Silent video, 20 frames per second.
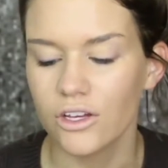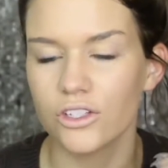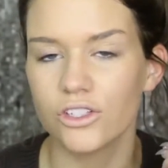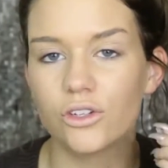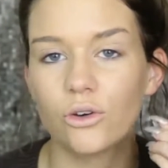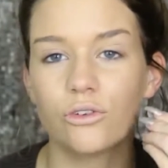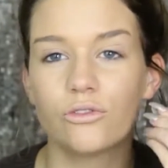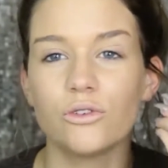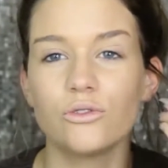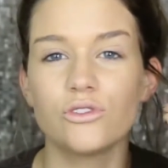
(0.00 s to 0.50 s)

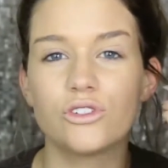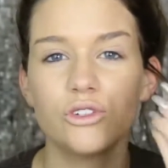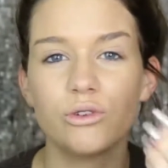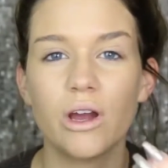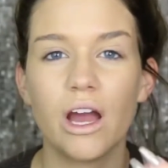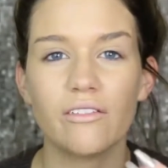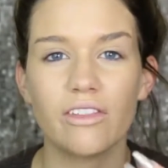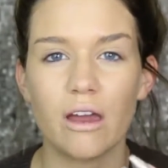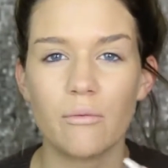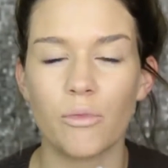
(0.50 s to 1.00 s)
So if you do
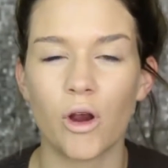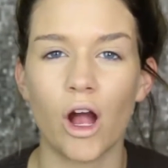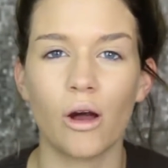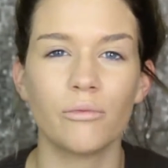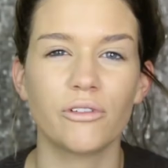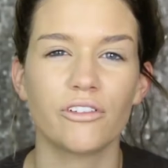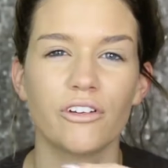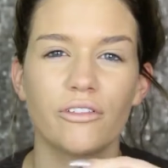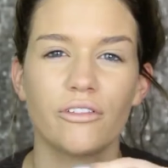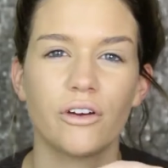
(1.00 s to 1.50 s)
have that
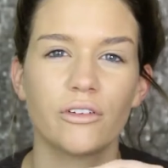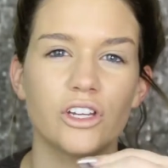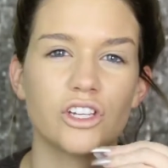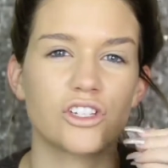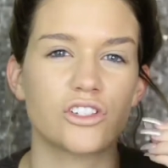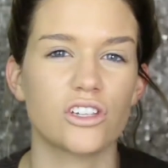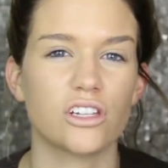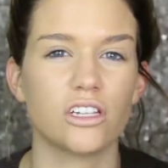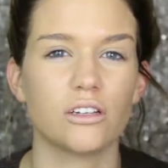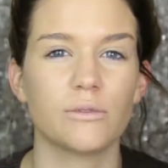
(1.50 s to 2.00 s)
problem, if your
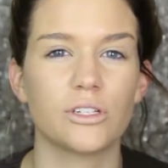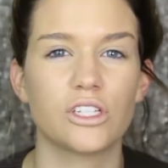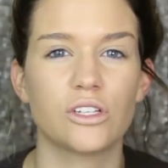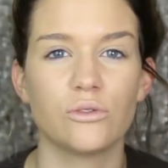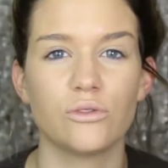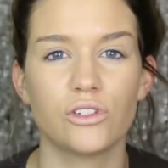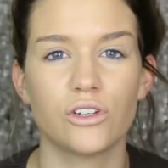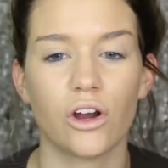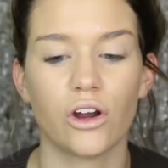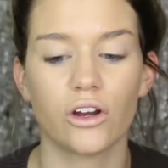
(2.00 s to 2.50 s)
foundation's a little bit
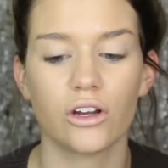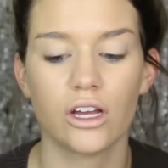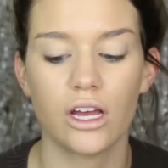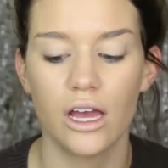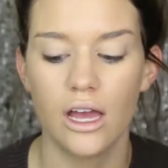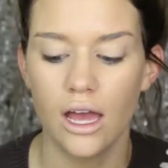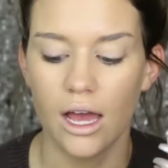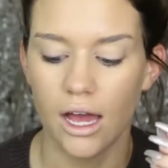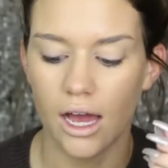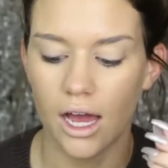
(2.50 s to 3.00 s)
too dark,